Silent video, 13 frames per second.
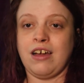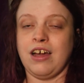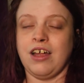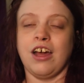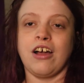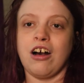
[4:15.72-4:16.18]

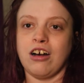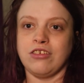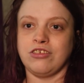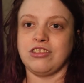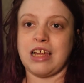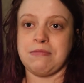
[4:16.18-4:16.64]
And I
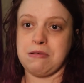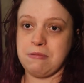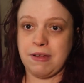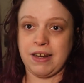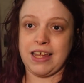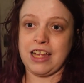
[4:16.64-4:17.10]
can't just take my
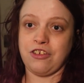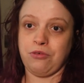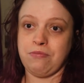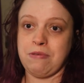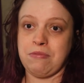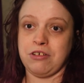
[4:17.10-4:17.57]
medication
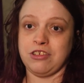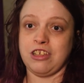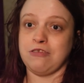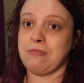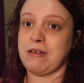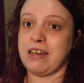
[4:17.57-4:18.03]
with me because
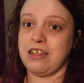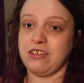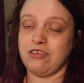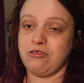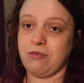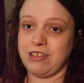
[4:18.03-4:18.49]
it's managed